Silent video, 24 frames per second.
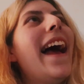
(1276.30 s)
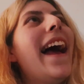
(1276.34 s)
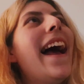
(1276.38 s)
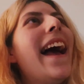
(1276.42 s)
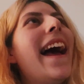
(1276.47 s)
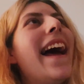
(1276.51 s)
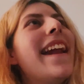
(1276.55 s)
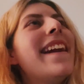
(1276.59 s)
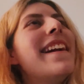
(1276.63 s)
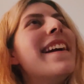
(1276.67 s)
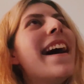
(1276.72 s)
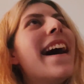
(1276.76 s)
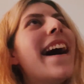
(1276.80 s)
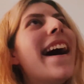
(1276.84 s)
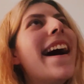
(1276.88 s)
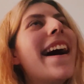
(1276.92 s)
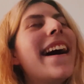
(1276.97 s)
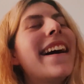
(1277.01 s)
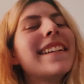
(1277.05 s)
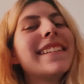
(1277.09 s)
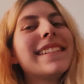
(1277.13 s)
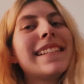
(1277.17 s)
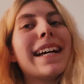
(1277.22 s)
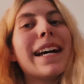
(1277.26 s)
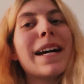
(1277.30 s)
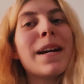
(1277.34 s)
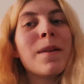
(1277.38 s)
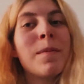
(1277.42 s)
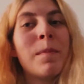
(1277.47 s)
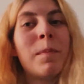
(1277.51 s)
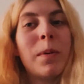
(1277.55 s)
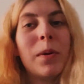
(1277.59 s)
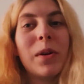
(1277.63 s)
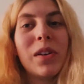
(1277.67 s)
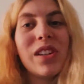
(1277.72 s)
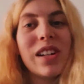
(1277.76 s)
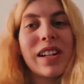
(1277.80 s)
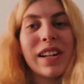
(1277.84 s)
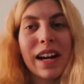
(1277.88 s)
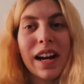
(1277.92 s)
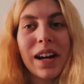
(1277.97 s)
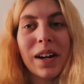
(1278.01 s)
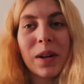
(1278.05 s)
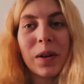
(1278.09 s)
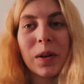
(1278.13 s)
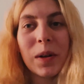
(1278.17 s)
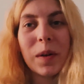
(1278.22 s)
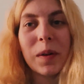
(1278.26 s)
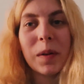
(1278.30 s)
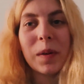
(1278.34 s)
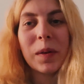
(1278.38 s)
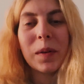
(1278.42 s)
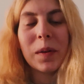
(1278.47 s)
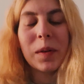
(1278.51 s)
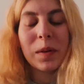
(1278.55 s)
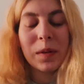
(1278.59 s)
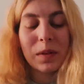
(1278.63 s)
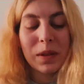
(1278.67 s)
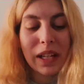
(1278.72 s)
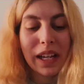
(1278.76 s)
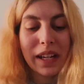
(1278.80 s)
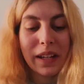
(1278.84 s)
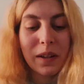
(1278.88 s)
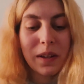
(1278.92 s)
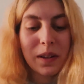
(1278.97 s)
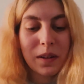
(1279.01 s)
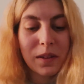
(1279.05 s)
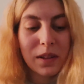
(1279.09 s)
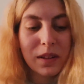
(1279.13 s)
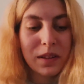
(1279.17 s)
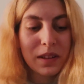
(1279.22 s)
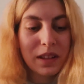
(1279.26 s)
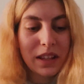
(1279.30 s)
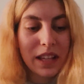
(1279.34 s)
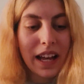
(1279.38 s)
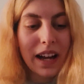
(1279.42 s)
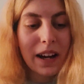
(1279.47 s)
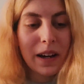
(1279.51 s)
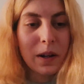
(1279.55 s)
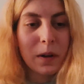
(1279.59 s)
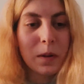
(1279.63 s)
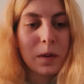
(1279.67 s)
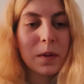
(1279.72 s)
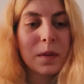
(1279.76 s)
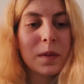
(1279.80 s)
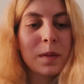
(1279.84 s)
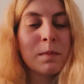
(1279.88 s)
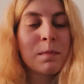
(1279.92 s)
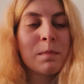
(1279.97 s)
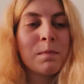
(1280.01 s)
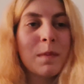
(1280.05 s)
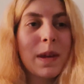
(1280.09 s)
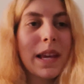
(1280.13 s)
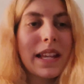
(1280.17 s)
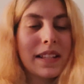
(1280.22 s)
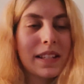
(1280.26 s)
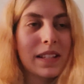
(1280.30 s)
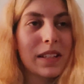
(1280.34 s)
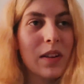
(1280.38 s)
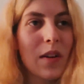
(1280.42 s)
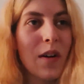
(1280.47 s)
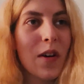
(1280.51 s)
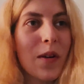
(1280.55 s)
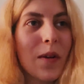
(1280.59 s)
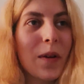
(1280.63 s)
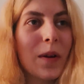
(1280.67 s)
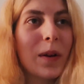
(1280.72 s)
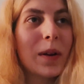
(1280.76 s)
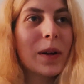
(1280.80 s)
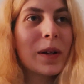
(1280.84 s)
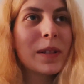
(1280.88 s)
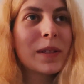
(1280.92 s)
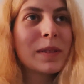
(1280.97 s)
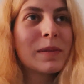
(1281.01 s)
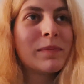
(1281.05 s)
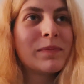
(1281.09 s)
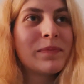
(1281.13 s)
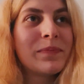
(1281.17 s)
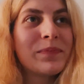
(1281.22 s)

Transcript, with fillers: And as I put it out, like, loud, mid-song,